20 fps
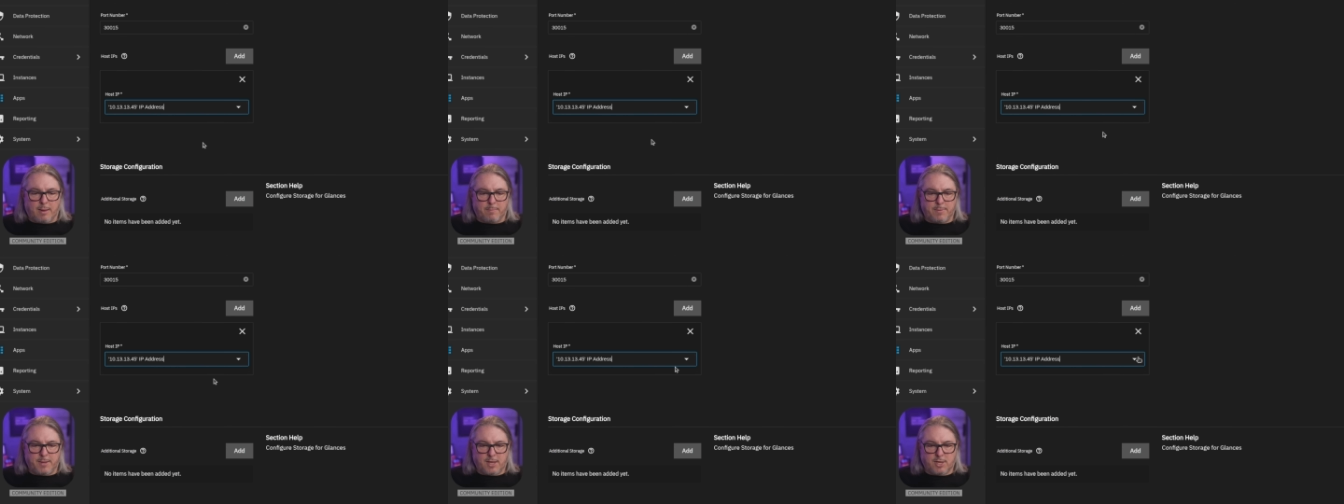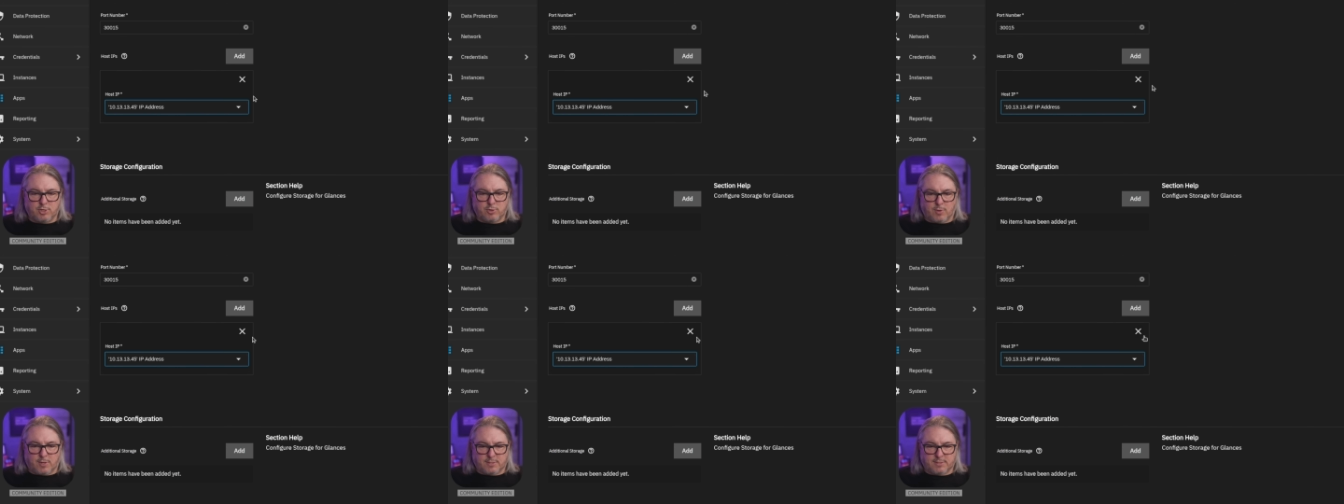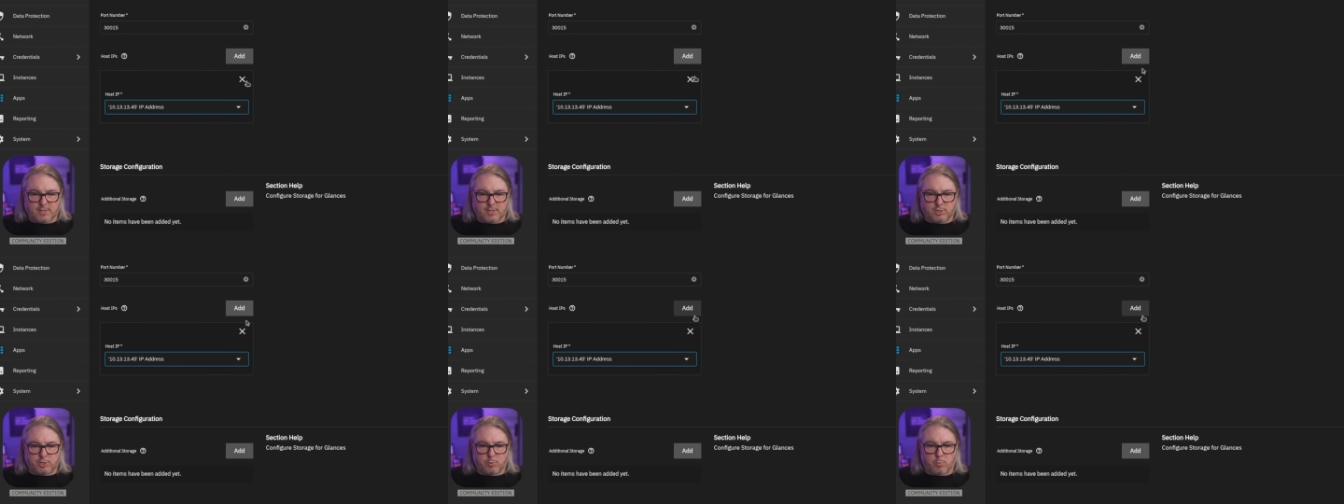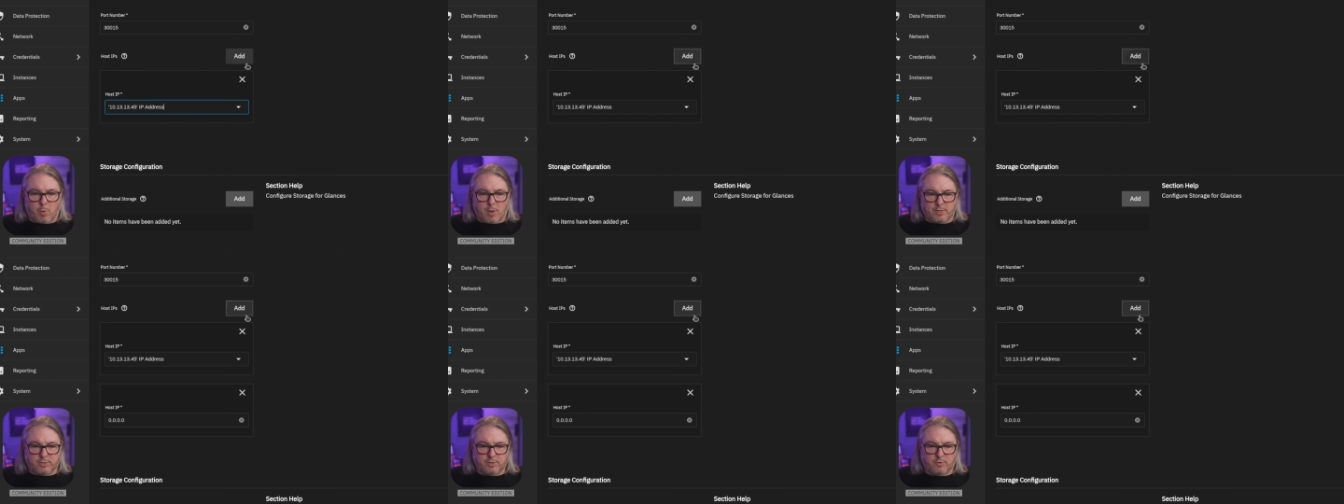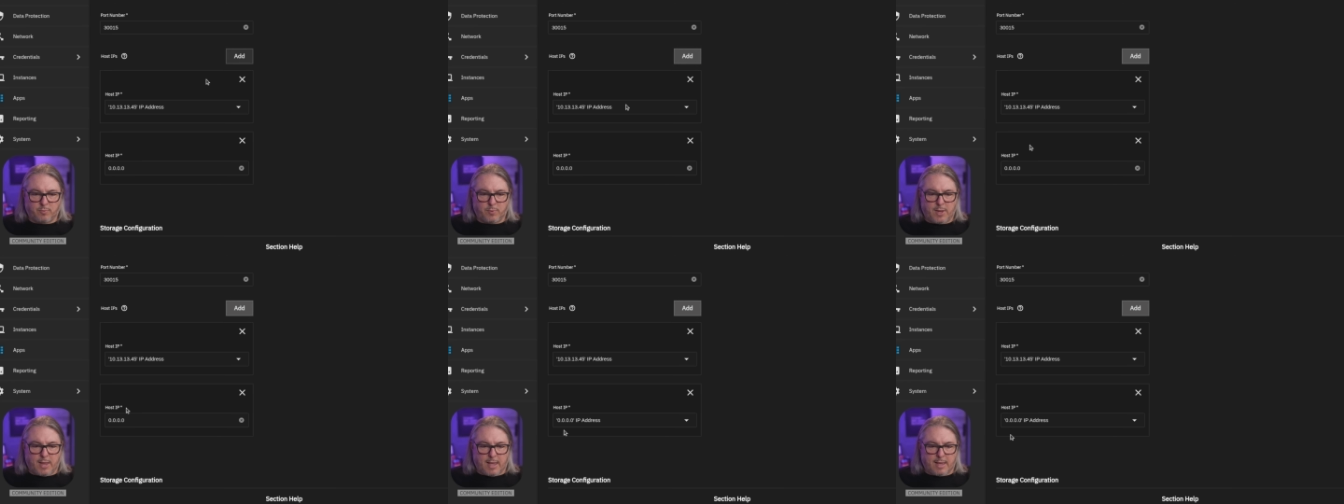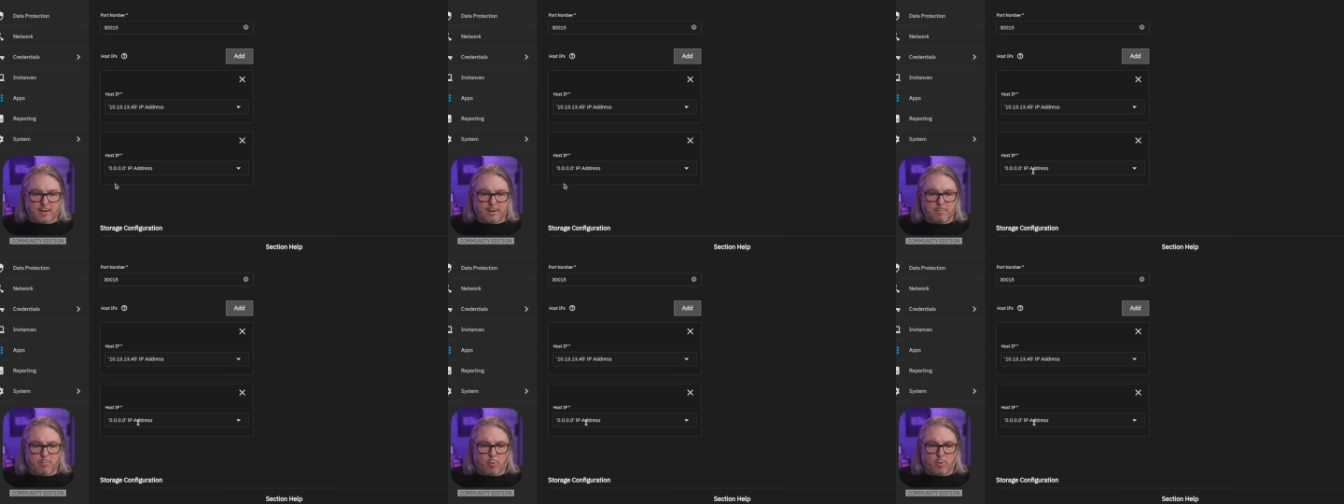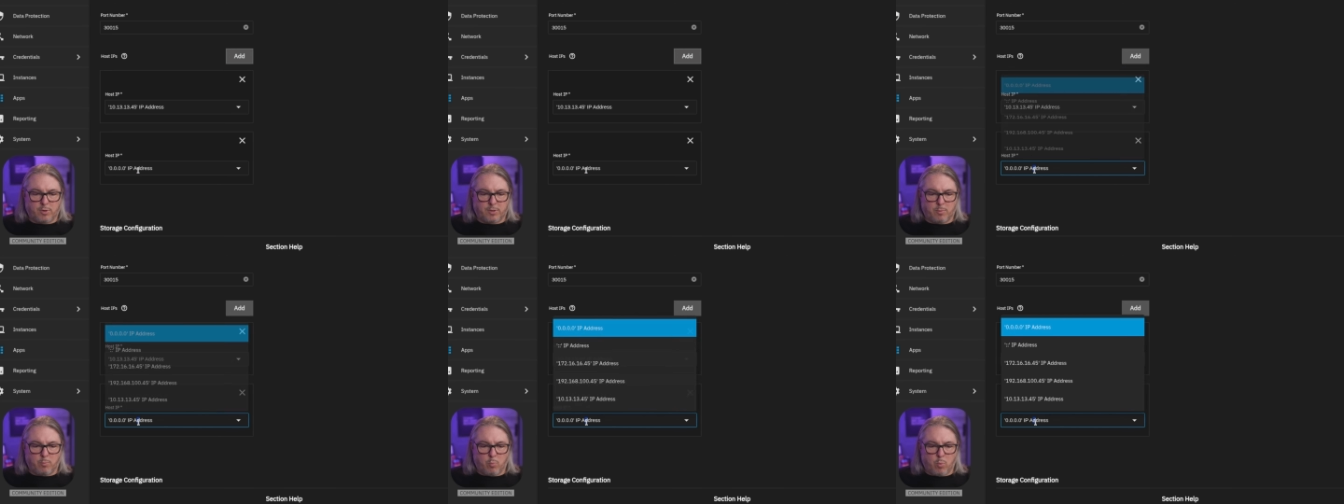IP address that you want. So if we added
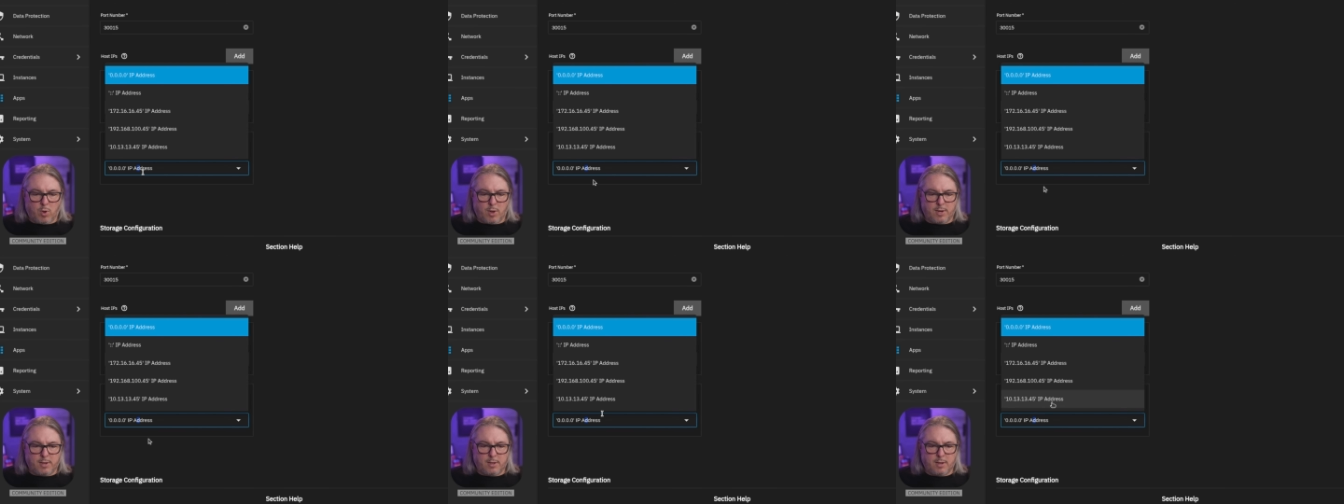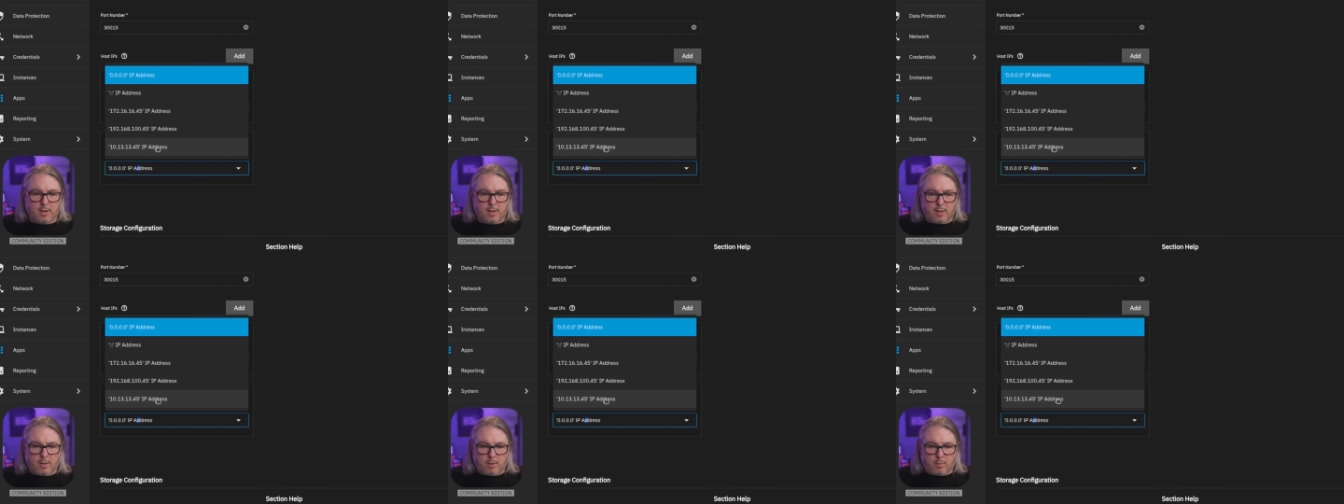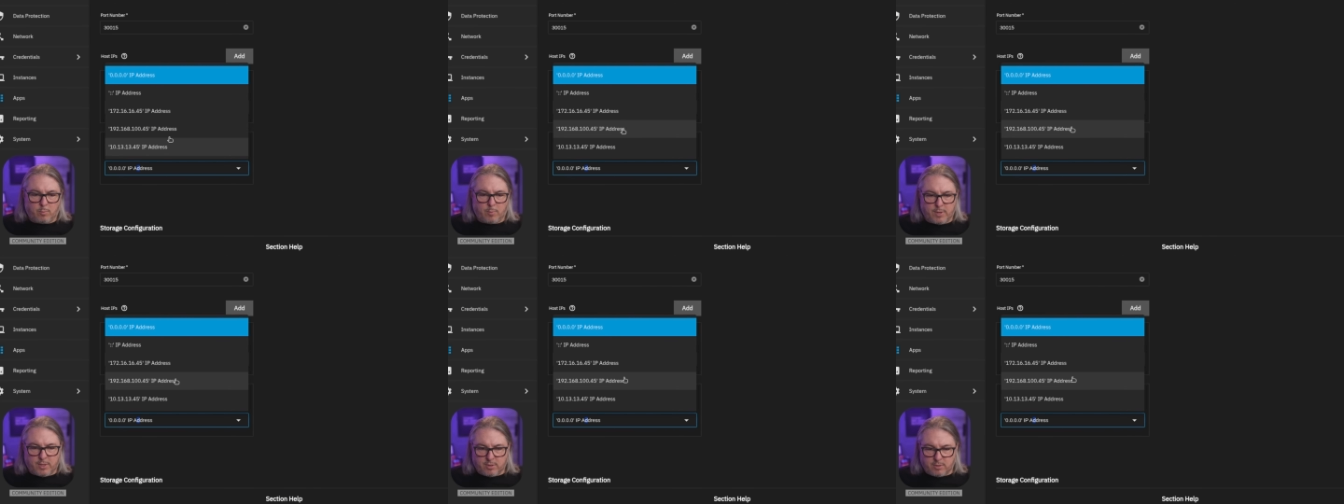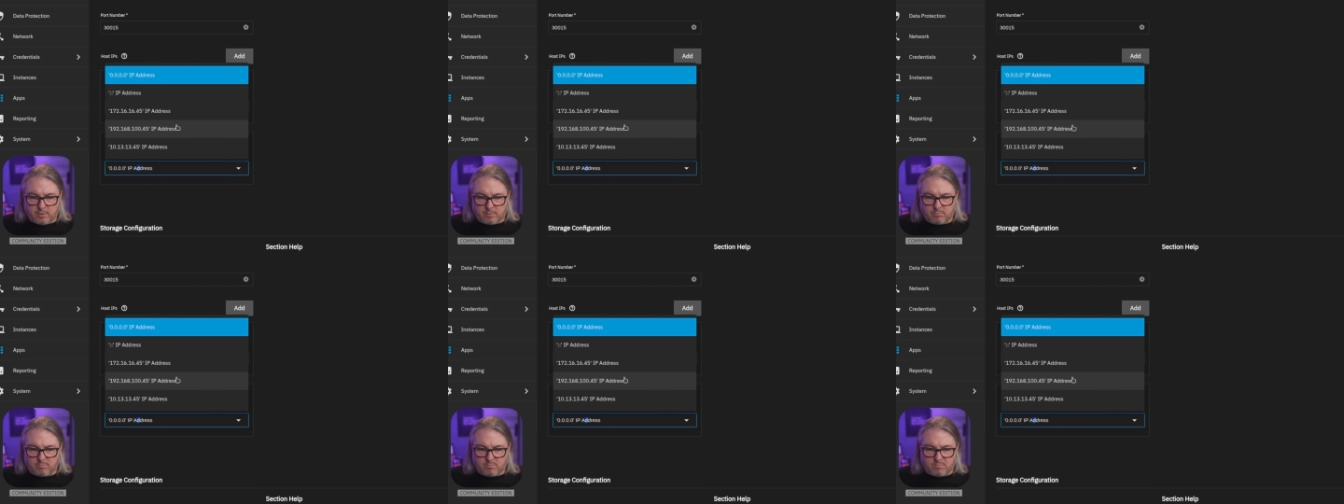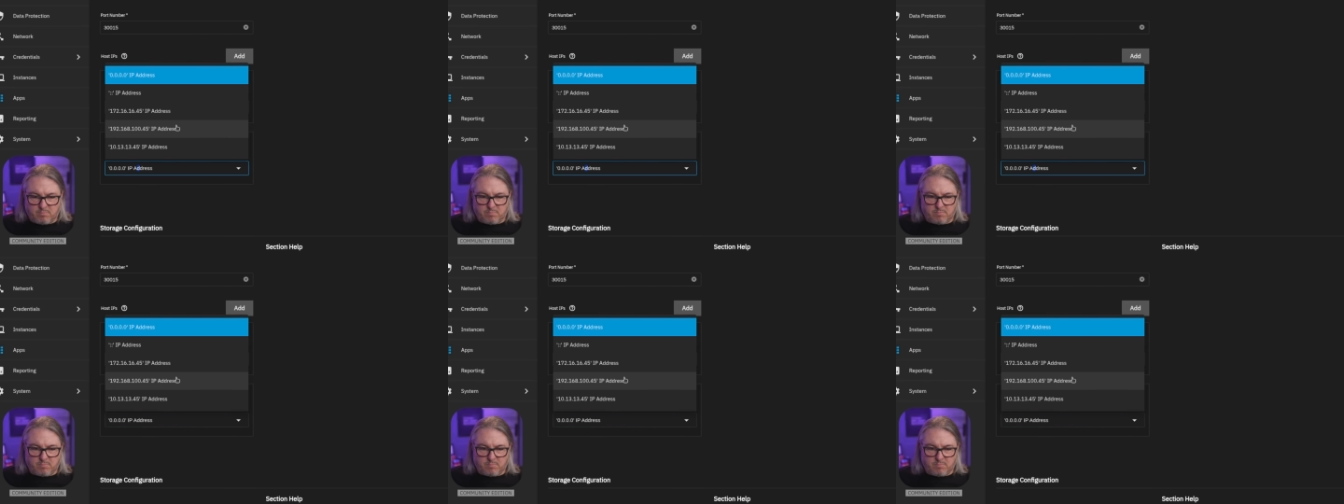more than one, we could